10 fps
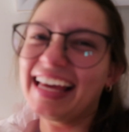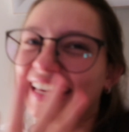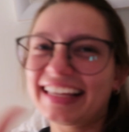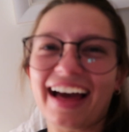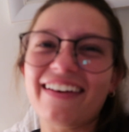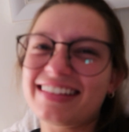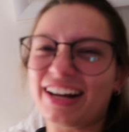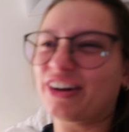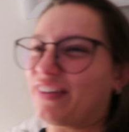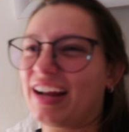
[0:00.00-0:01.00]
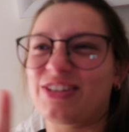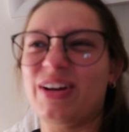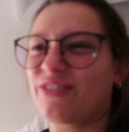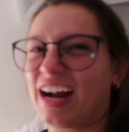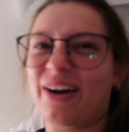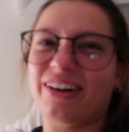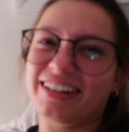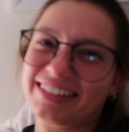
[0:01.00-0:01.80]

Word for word: Kelly's had a great 24 hours.